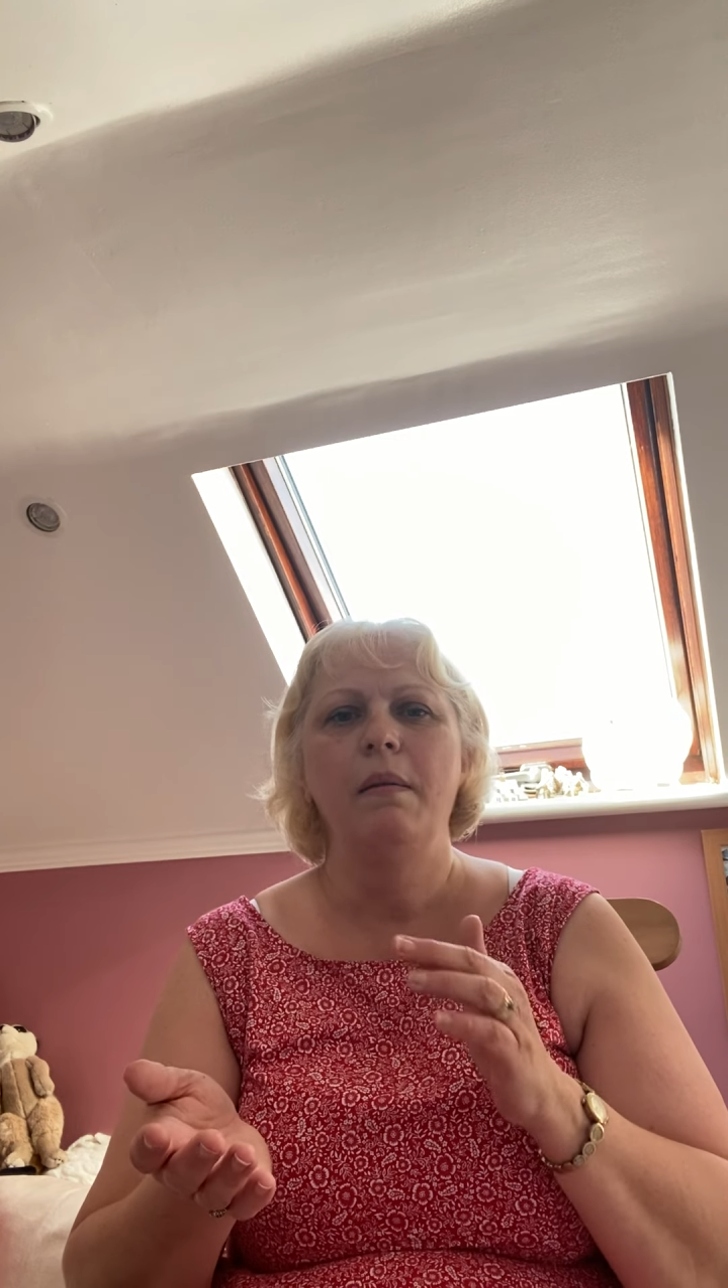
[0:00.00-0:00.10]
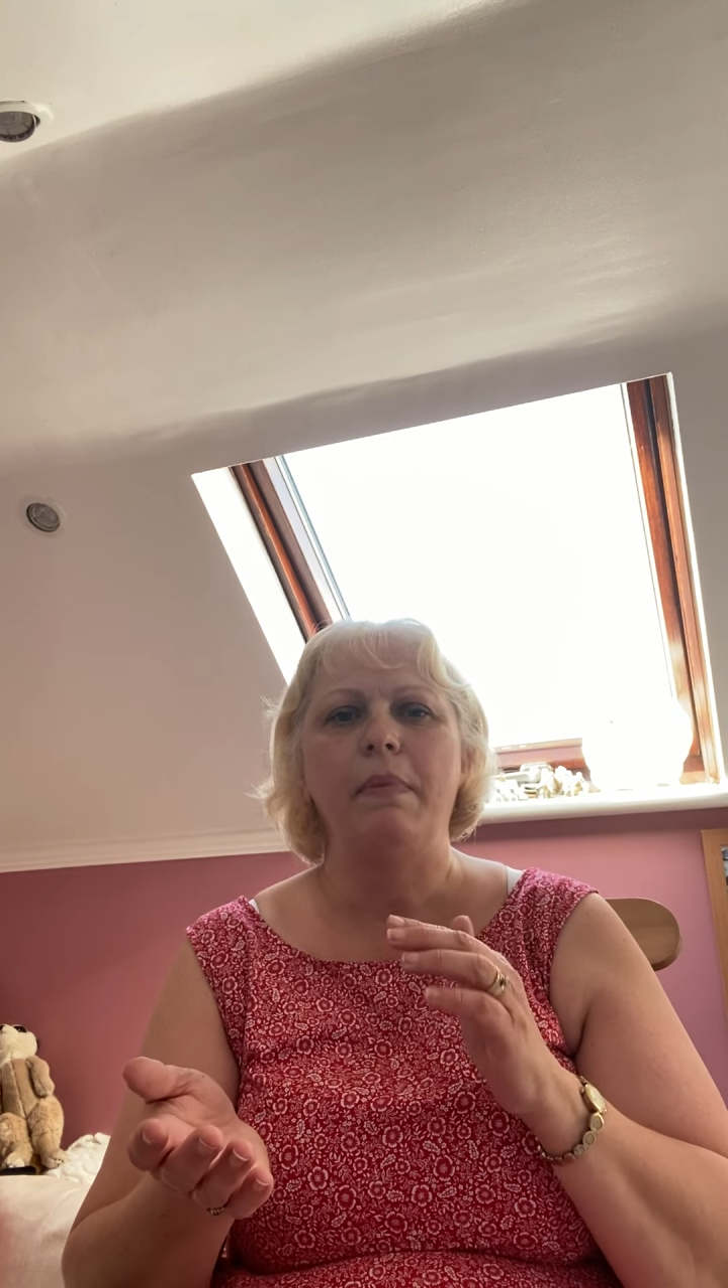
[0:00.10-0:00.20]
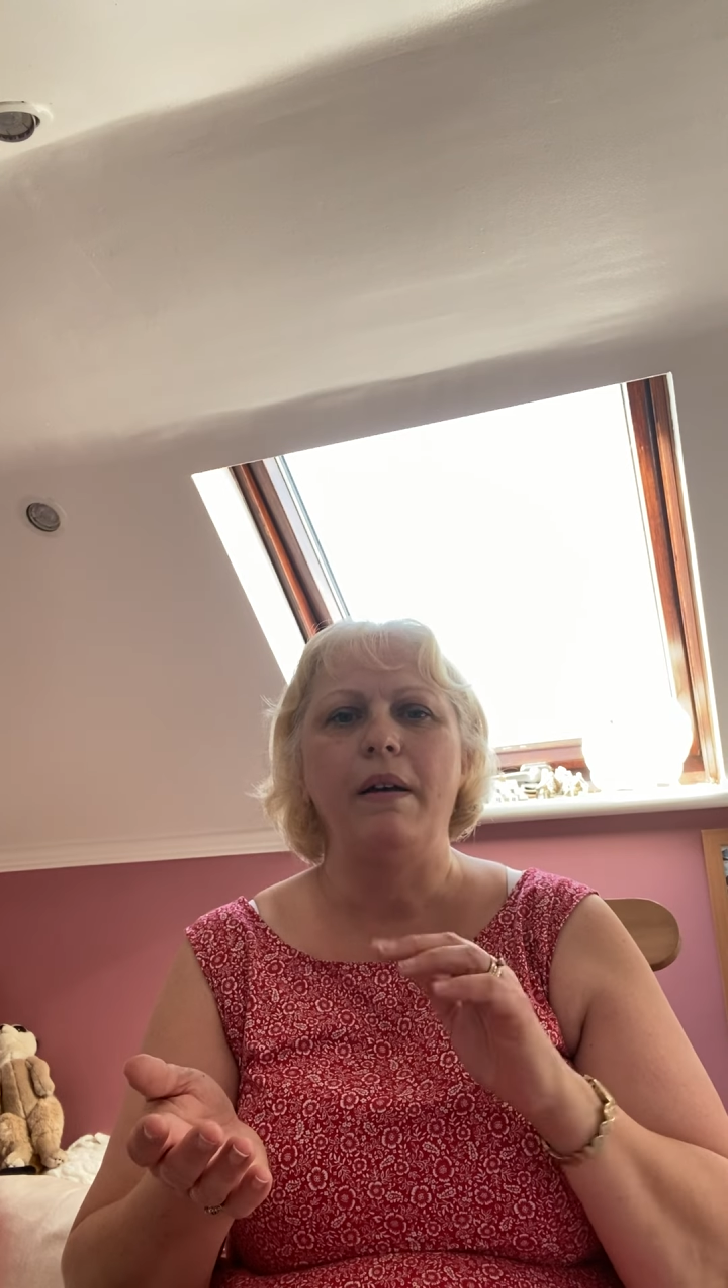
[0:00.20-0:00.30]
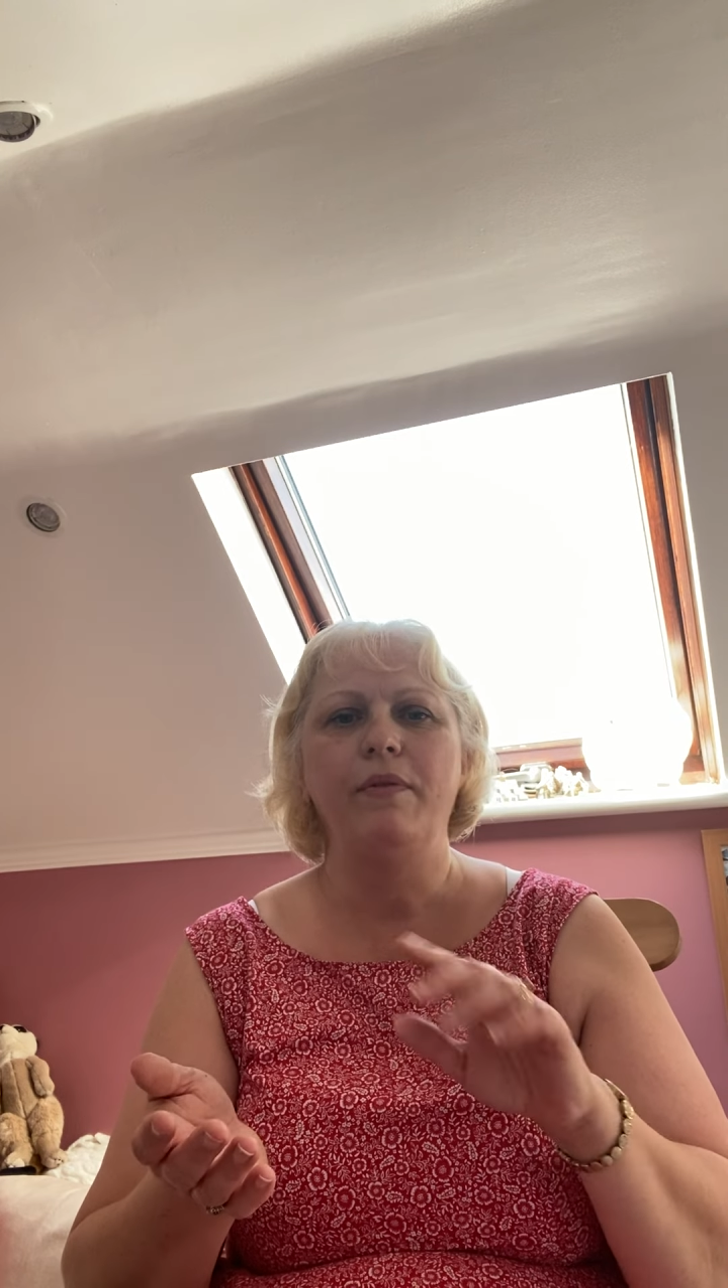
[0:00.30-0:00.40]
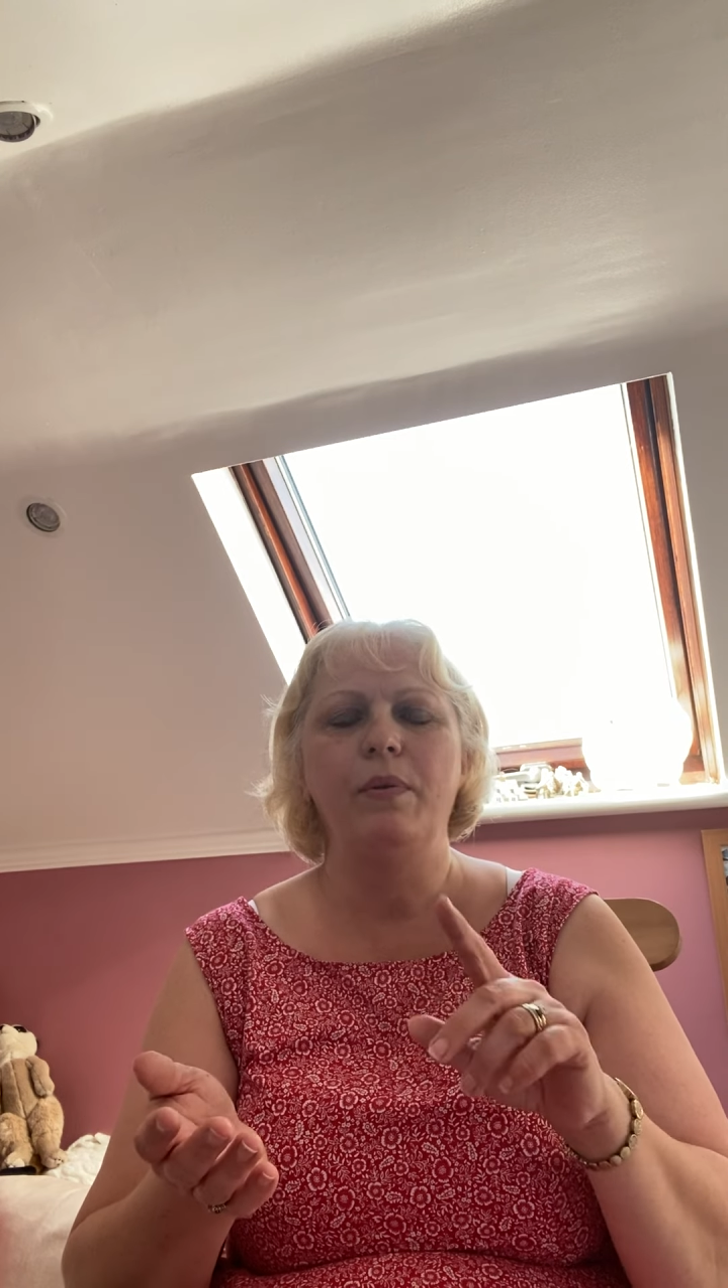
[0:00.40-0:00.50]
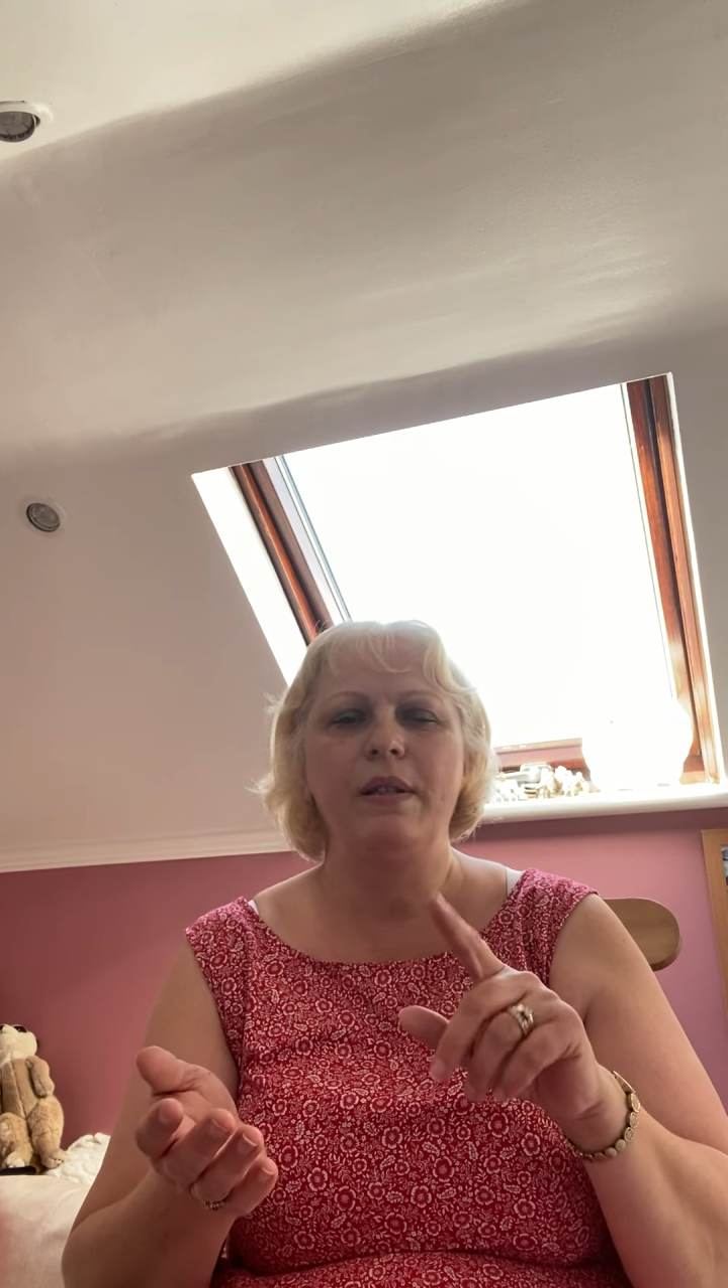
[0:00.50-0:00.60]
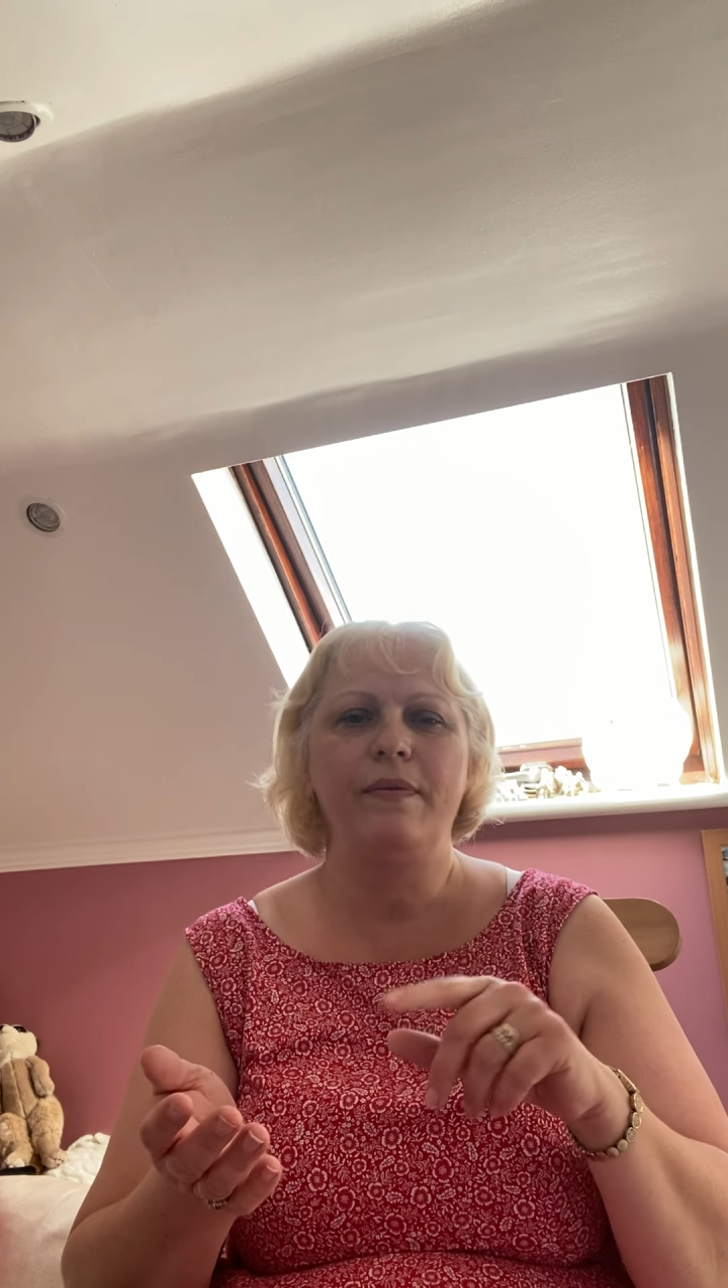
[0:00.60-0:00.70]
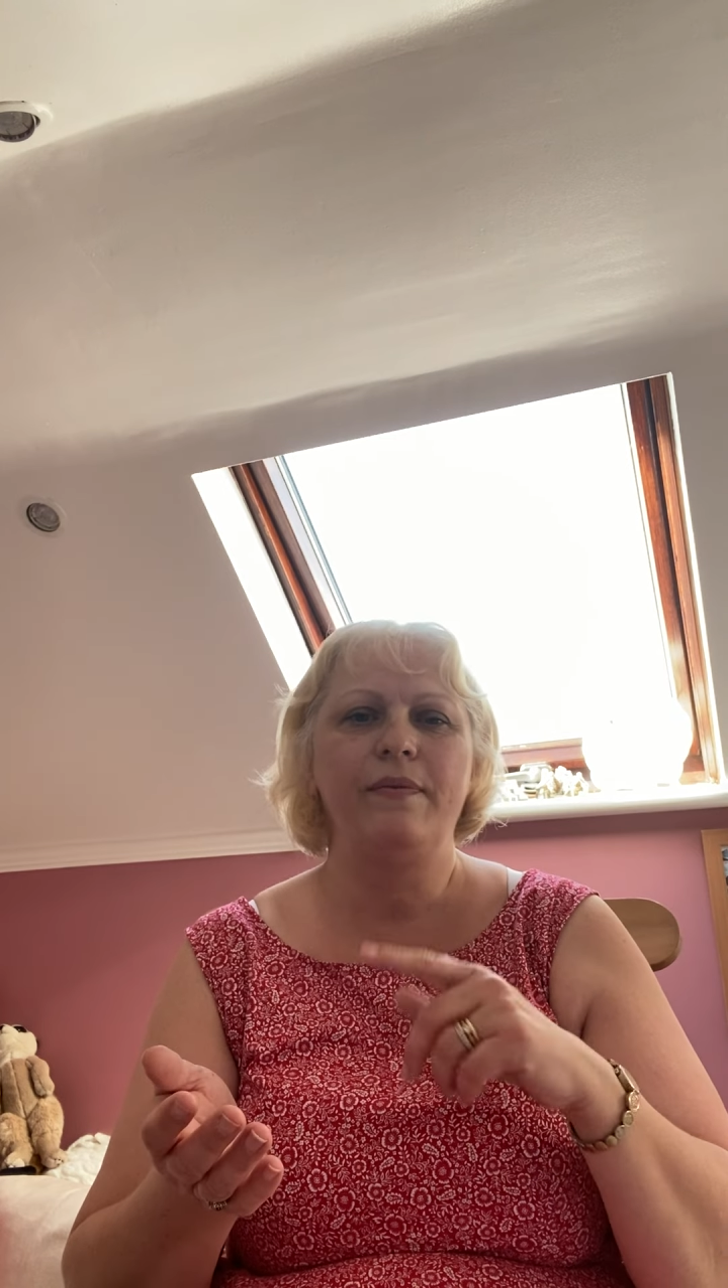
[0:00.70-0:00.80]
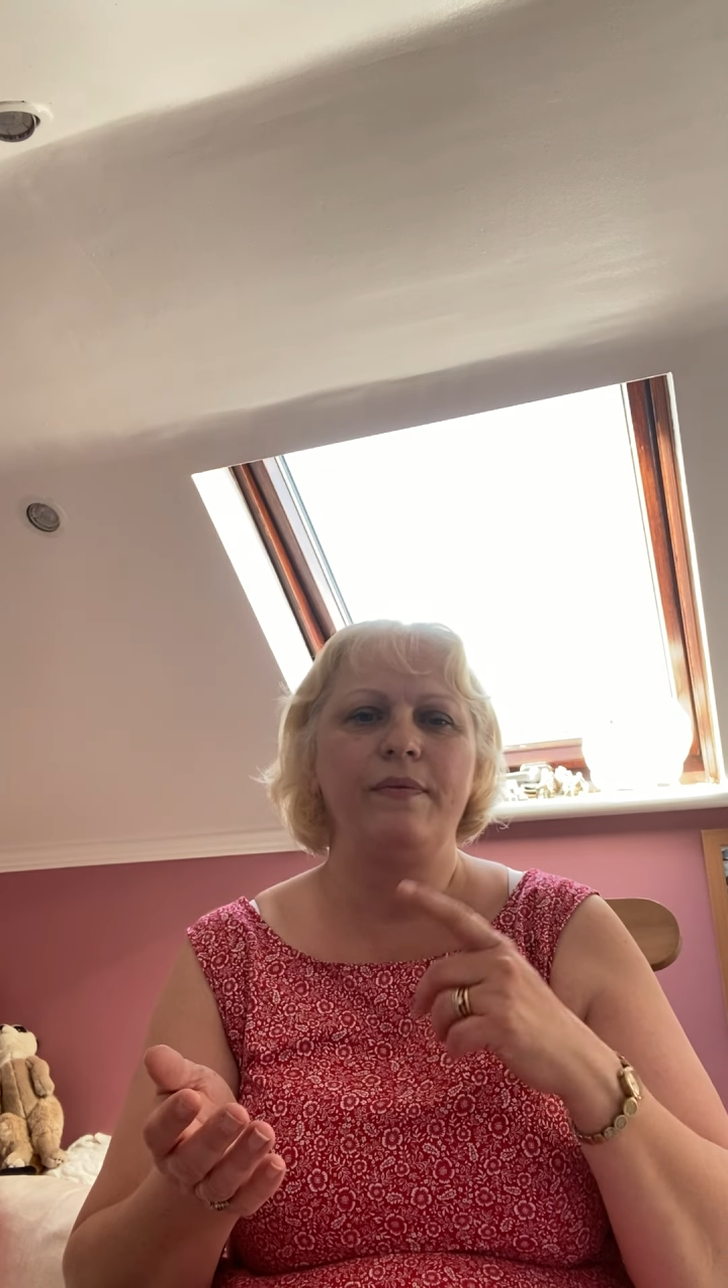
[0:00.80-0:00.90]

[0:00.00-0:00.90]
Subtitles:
but I've always